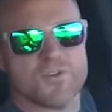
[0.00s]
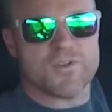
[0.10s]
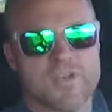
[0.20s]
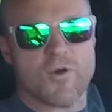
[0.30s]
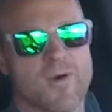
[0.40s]

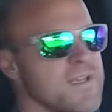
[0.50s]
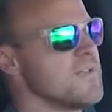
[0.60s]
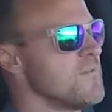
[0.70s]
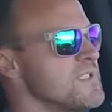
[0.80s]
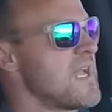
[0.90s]
No
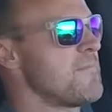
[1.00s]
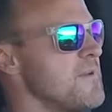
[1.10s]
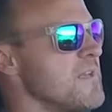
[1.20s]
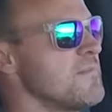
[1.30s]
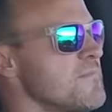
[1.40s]
idea what's
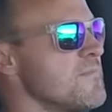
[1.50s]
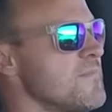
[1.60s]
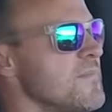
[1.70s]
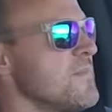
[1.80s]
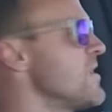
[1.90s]
happening,
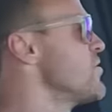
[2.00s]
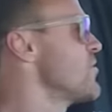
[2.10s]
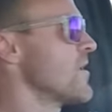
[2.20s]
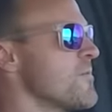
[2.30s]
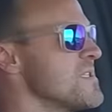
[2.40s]
but the
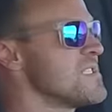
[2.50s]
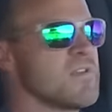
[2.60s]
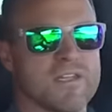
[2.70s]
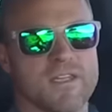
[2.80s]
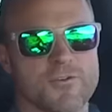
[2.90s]
trailer was
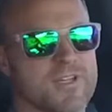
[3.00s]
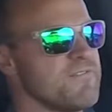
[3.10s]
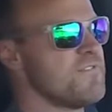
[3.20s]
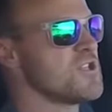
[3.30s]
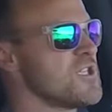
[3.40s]
literally
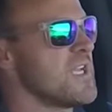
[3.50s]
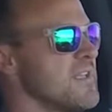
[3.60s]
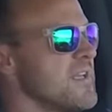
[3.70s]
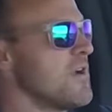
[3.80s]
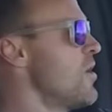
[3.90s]

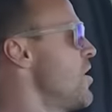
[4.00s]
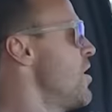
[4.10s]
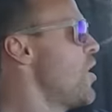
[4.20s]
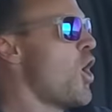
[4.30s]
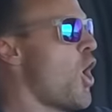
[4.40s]
fishtailing
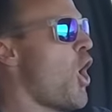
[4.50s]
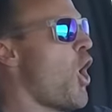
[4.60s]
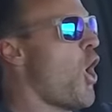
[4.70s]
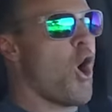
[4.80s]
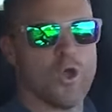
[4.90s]

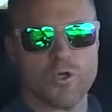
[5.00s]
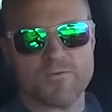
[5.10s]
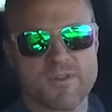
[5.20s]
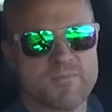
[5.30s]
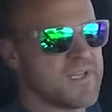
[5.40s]
all
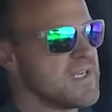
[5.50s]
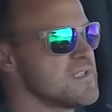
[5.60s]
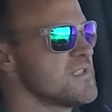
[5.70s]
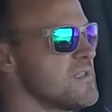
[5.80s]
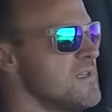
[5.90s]
over the
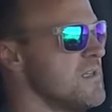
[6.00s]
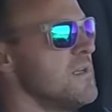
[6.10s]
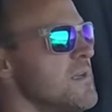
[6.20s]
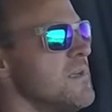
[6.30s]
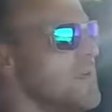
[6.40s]
place.
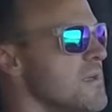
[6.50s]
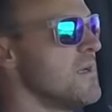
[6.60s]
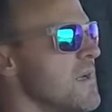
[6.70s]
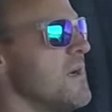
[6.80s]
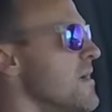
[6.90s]

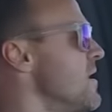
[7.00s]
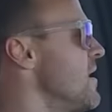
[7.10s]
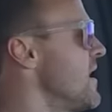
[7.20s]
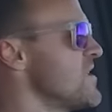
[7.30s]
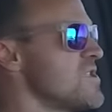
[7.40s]

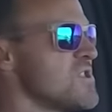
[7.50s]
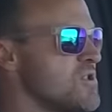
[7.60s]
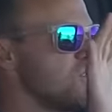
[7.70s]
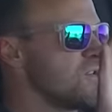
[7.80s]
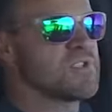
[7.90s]
I
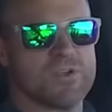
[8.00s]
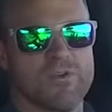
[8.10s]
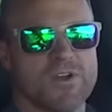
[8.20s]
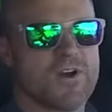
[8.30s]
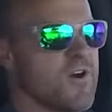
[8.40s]

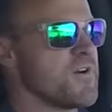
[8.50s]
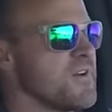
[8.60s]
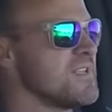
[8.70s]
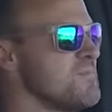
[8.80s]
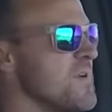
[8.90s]
slowed the car
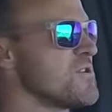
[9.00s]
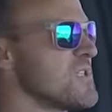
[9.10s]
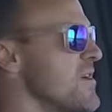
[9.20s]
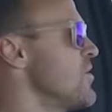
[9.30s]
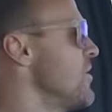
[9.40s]
as much
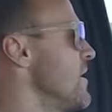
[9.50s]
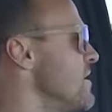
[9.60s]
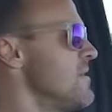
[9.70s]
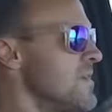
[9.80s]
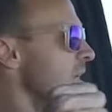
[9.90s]
as I could
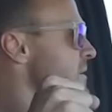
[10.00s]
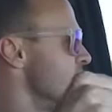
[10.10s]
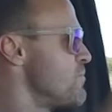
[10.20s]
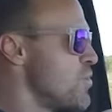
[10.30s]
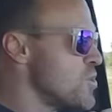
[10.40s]
and it
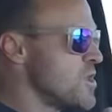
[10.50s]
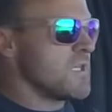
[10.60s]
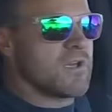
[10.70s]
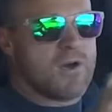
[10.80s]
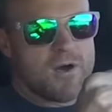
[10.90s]
was
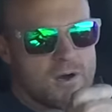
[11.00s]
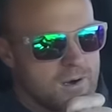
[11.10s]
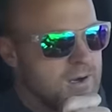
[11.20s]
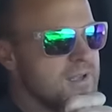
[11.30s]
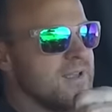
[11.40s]
pushing the
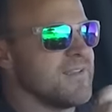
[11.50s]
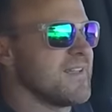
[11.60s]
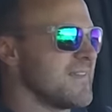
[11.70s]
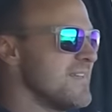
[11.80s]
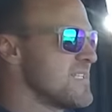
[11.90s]
car
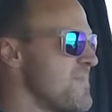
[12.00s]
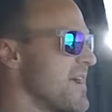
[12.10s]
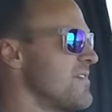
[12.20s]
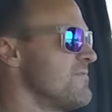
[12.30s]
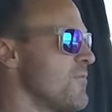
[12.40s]
like this
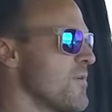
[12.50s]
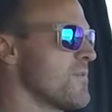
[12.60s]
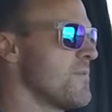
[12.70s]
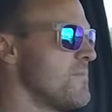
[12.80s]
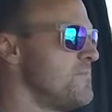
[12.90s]
back and
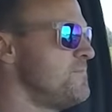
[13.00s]
forth.